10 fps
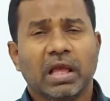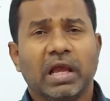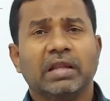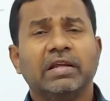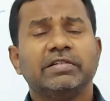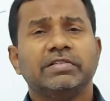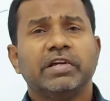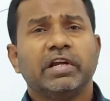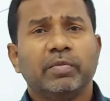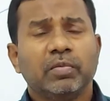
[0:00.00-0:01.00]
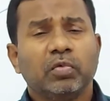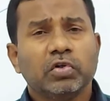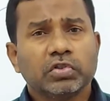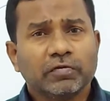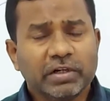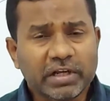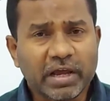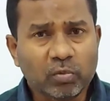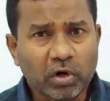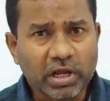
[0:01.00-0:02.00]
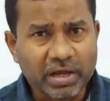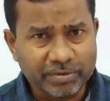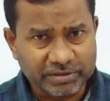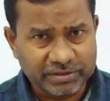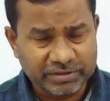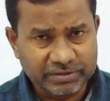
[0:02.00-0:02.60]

And ladies and gentlemen, most of the time what happens?